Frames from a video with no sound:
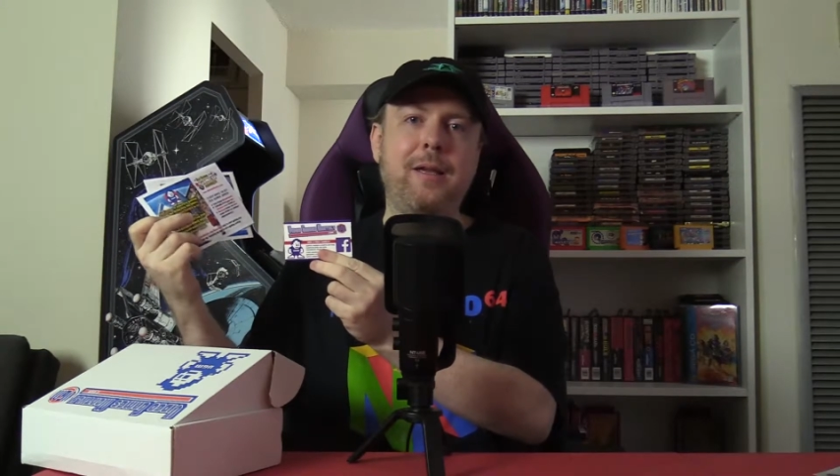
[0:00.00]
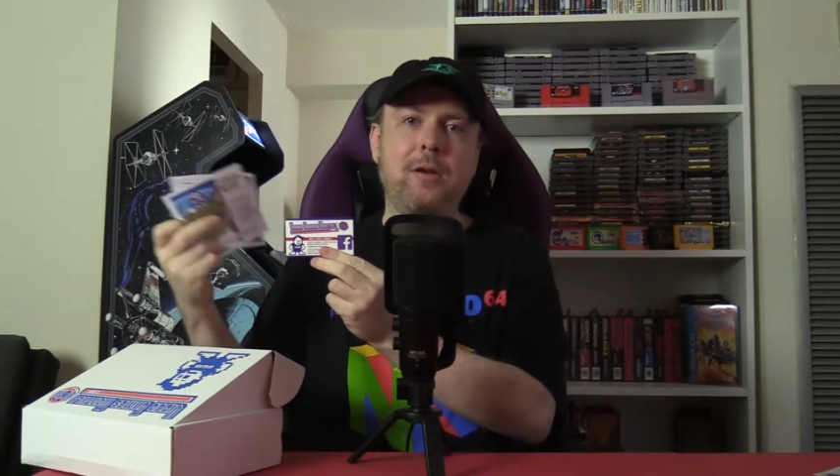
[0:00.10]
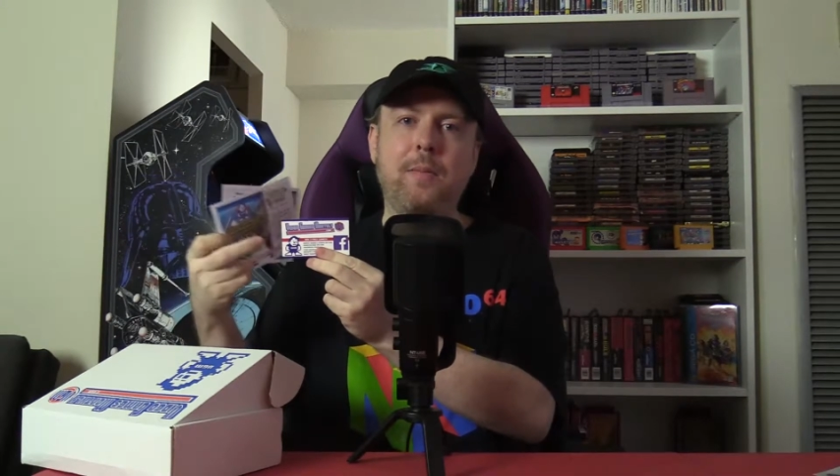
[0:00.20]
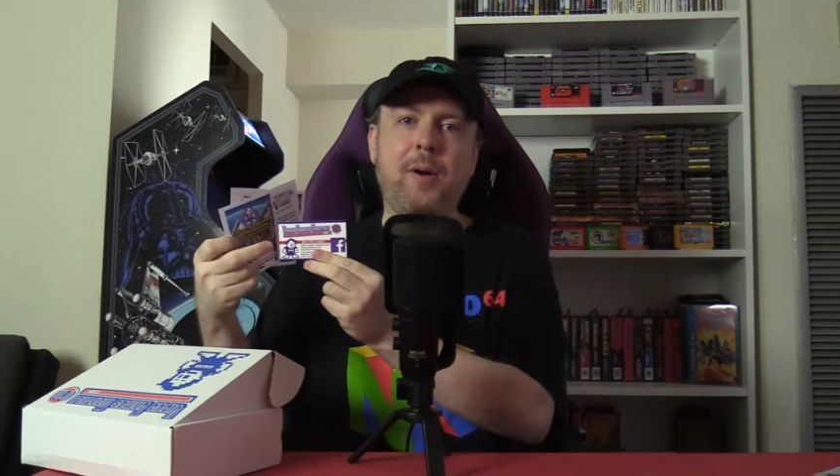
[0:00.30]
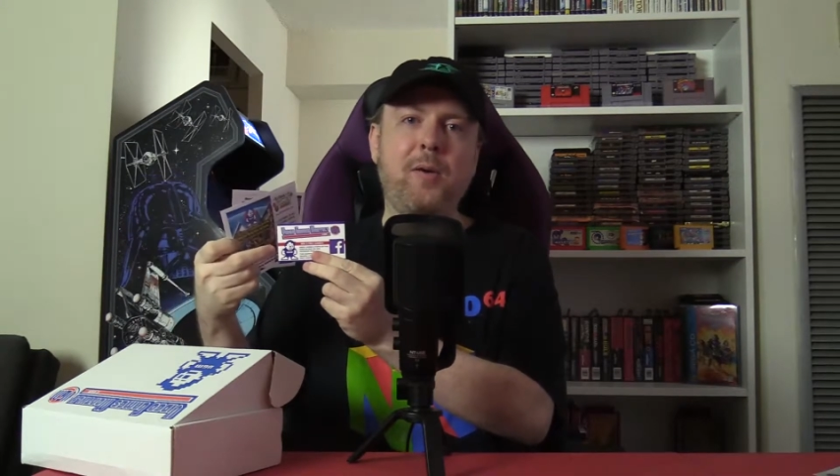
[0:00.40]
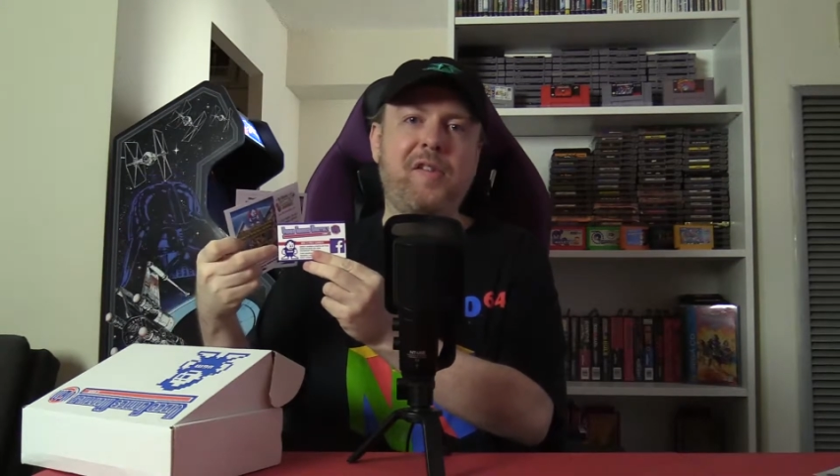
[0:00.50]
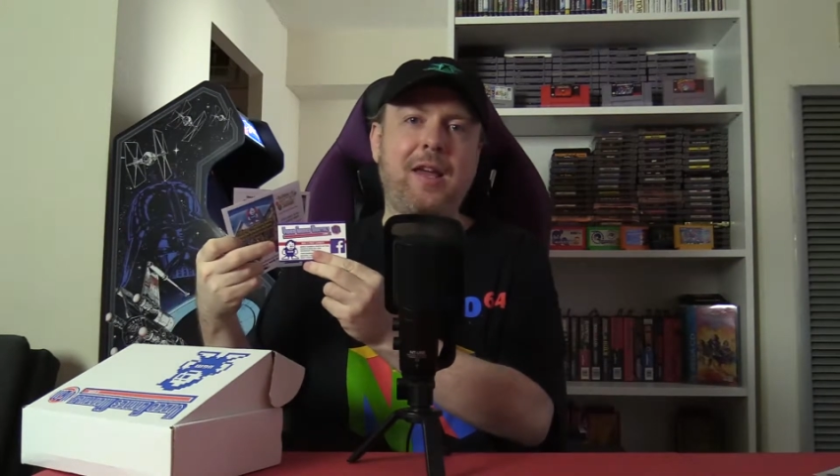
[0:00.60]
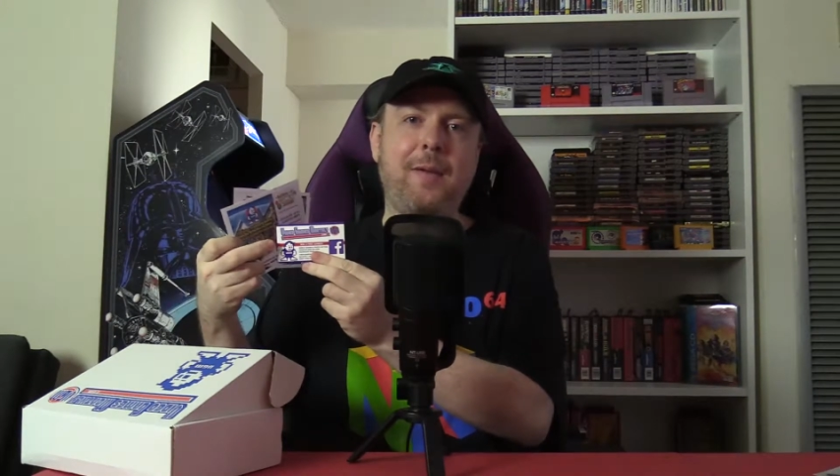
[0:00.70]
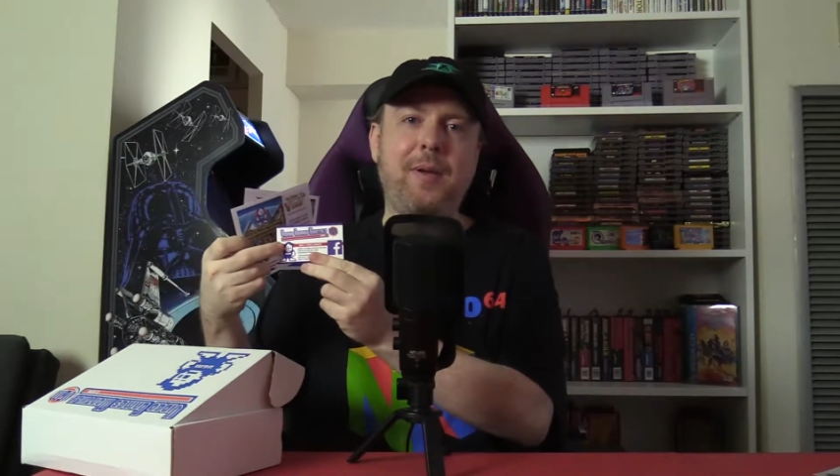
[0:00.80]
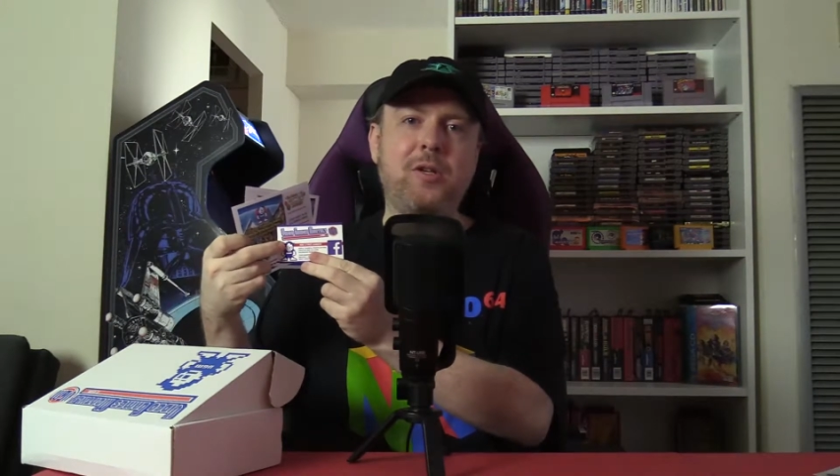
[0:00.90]
you can post
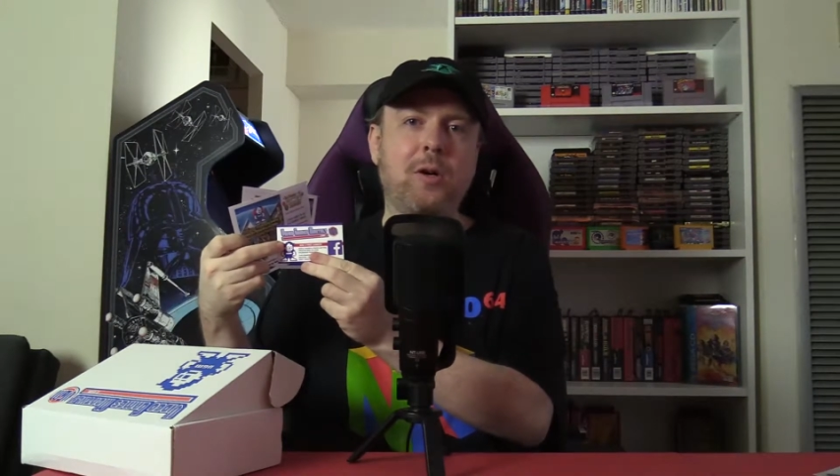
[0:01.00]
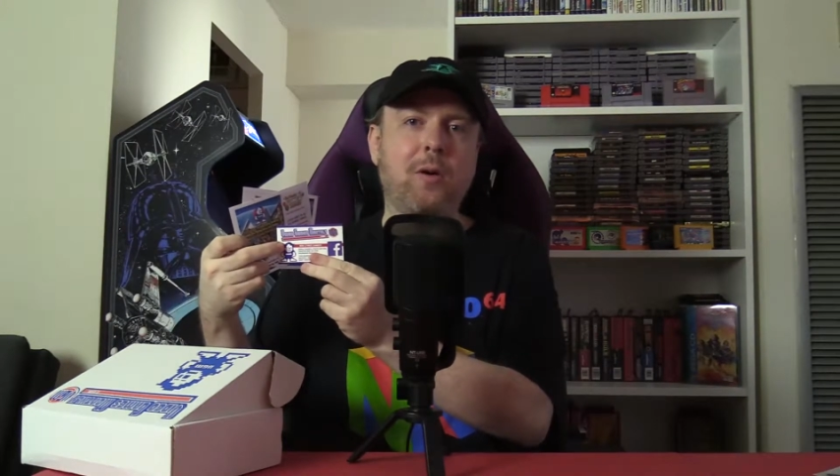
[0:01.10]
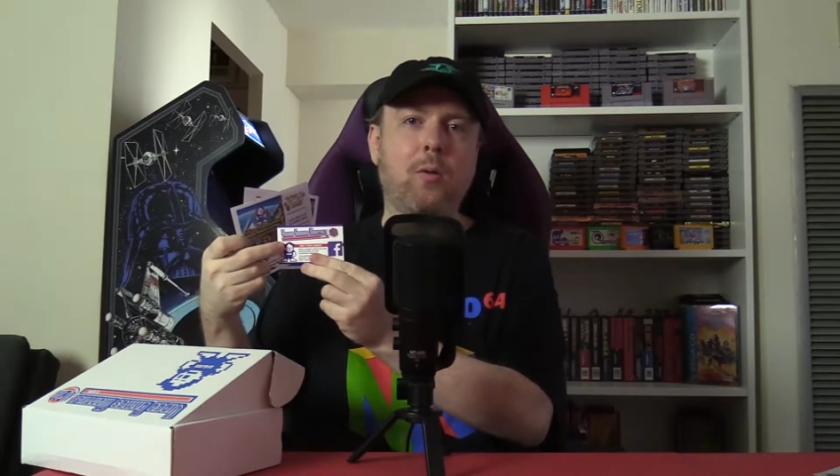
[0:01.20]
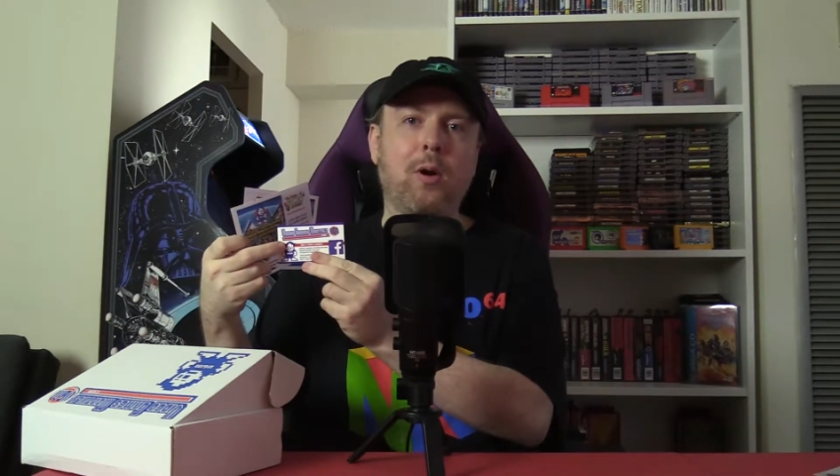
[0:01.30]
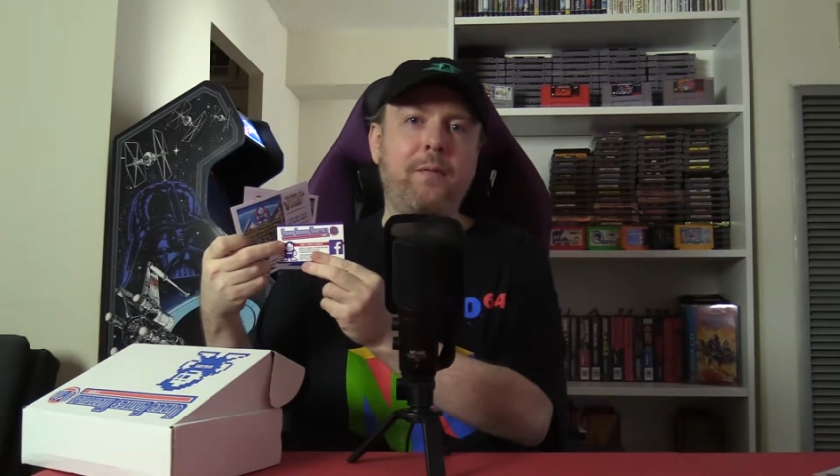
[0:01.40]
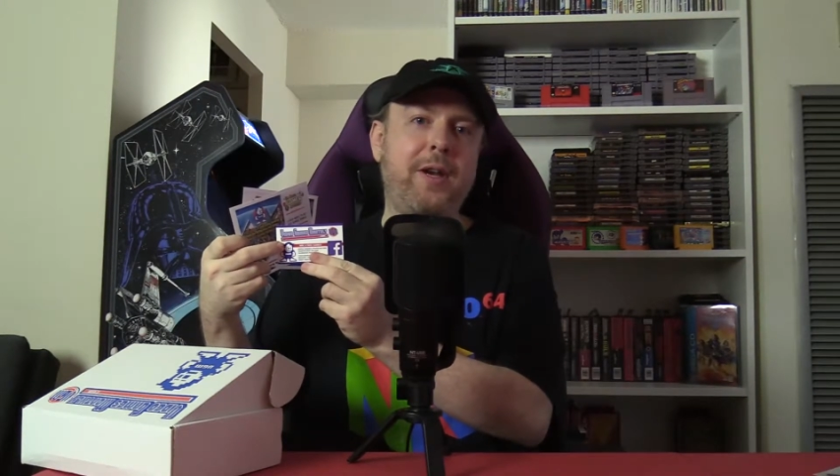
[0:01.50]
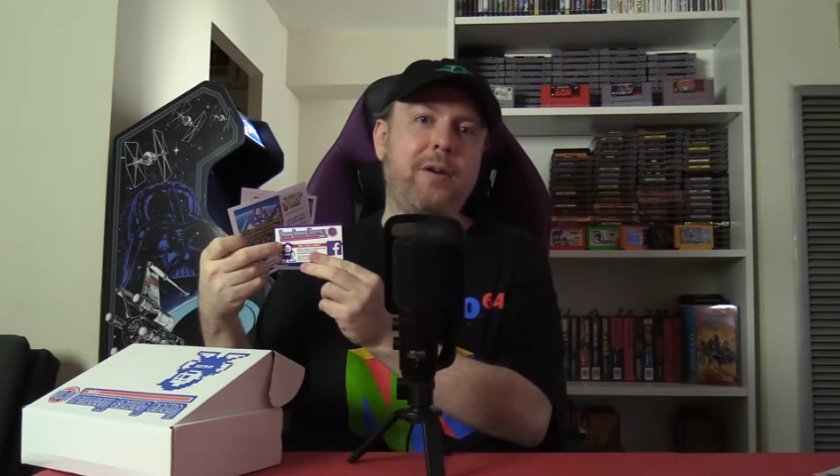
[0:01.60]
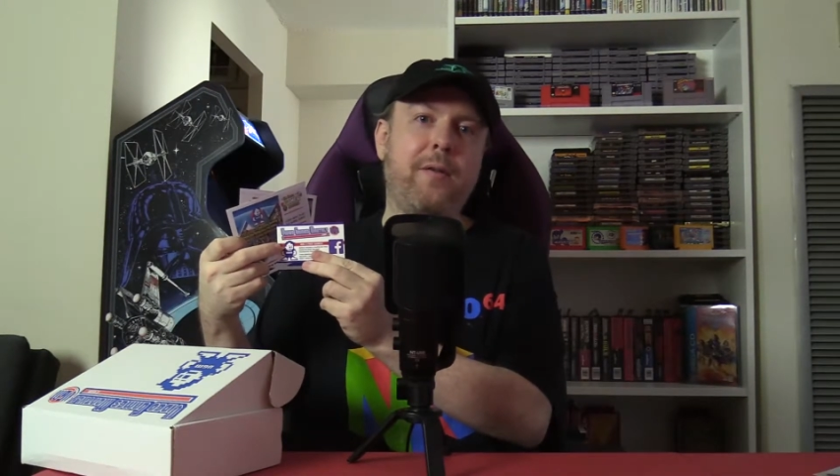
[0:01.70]
a picture or a video